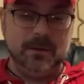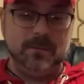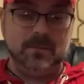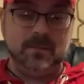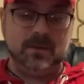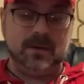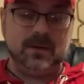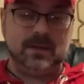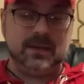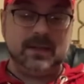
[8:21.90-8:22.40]

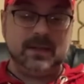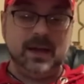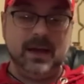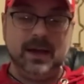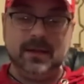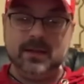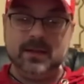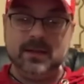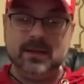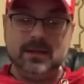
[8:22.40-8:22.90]
But yeah,
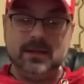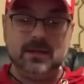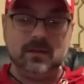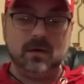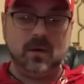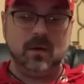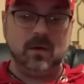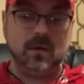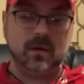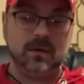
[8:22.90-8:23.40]
these
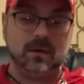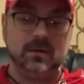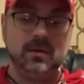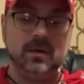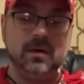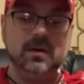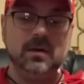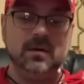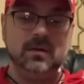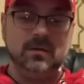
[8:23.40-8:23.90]
are
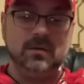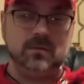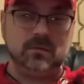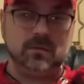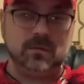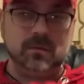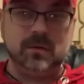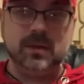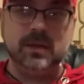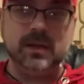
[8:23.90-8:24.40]

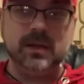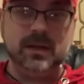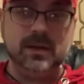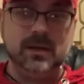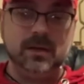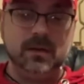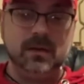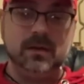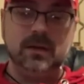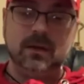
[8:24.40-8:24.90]
really
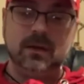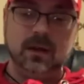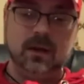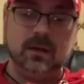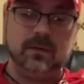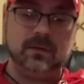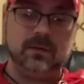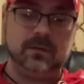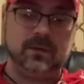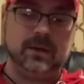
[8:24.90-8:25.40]
good
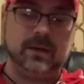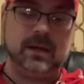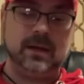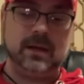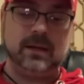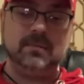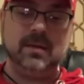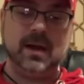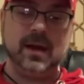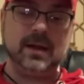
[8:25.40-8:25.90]
gloves for
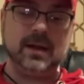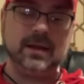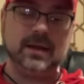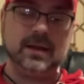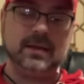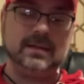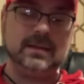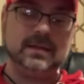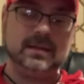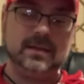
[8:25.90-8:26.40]
anybody
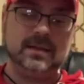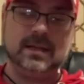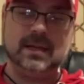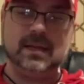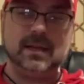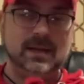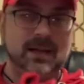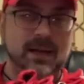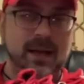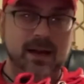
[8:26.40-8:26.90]
that's into
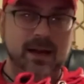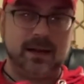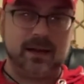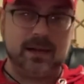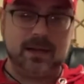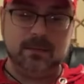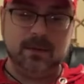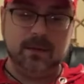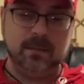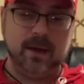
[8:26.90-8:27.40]
any kind of
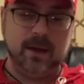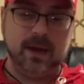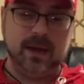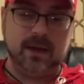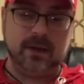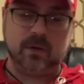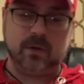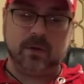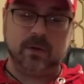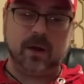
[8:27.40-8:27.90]
MMA,
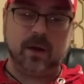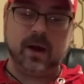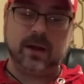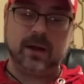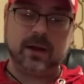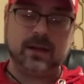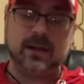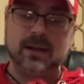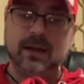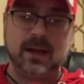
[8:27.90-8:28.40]

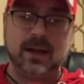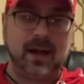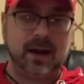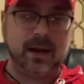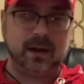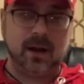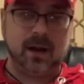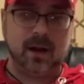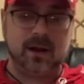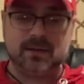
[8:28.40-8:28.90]
karate, any kind of
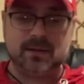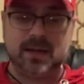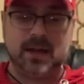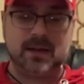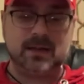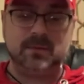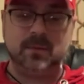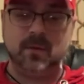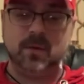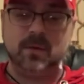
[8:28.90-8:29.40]
contact
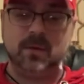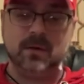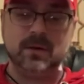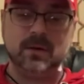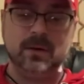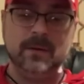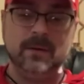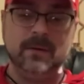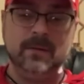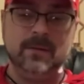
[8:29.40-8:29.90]
sport,
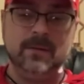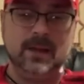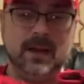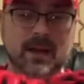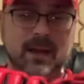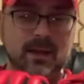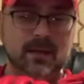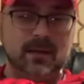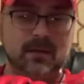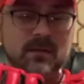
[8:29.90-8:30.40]

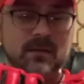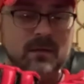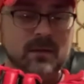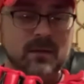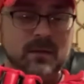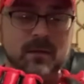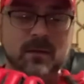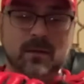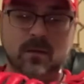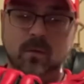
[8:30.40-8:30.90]
and
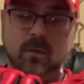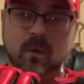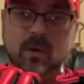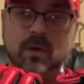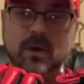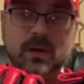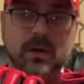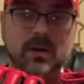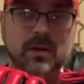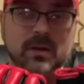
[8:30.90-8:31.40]
want
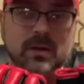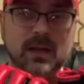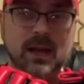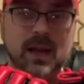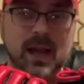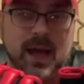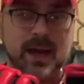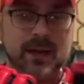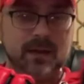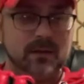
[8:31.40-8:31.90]
a good
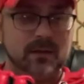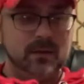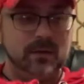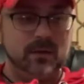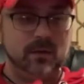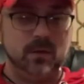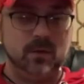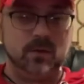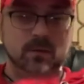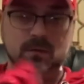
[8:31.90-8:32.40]
light
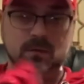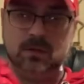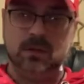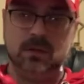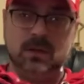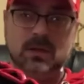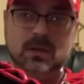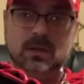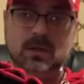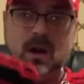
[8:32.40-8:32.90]
little
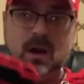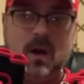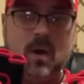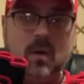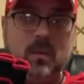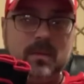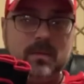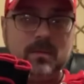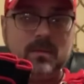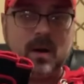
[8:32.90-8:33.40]

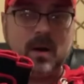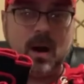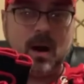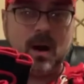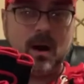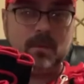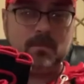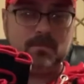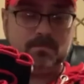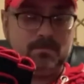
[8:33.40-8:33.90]
open
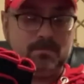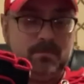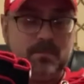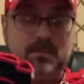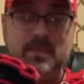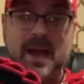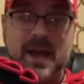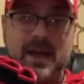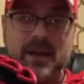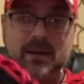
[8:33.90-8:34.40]
palm
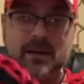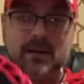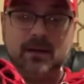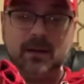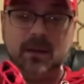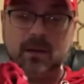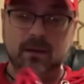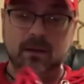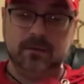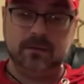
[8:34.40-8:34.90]
padded
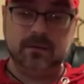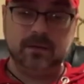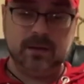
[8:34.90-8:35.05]
glove.